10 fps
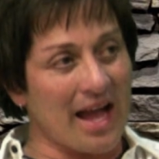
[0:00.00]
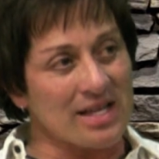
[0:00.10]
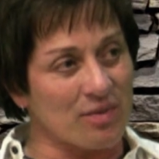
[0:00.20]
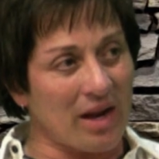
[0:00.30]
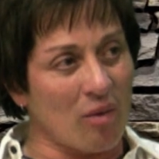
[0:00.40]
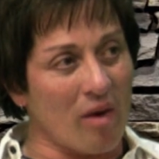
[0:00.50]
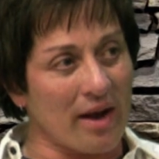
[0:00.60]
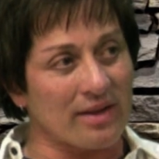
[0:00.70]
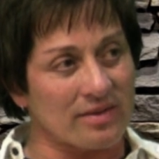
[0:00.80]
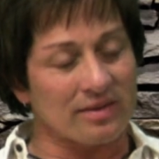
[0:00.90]
That's what I
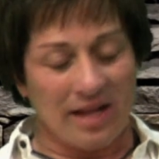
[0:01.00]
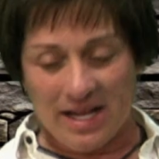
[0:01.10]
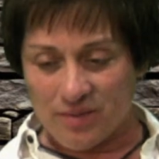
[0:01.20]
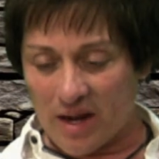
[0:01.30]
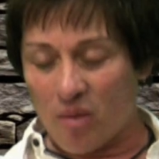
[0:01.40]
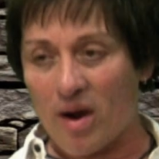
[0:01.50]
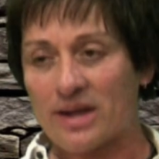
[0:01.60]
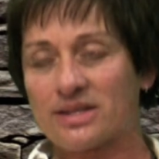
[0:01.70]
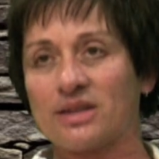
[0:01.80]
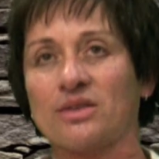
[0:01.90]
want us. That's what I
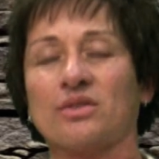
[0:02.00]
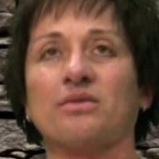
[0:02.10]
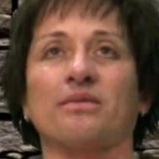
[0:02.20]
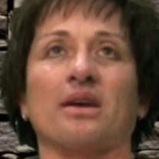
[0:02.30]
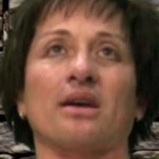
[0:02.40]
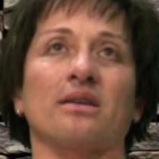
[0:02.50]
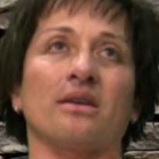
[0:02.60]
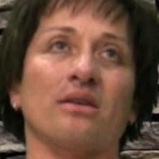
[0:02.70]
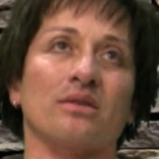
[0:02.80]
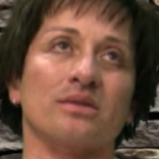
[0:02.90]
want us to do,
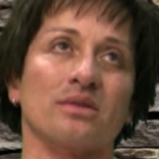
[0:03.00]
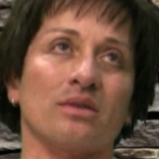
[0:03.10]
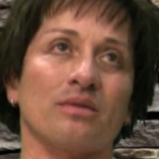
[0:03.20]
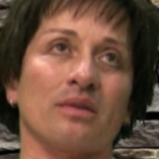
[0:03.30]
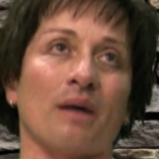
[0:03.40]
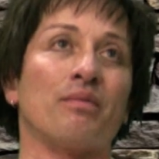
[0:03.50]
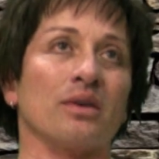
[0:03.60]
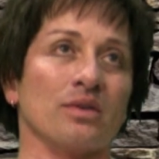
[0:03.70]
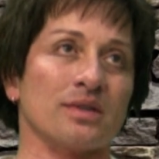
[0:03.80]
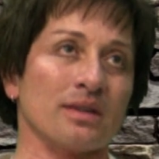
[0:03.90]
man. So I'm
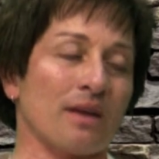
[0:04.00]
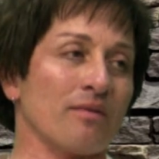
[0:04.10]
producing that.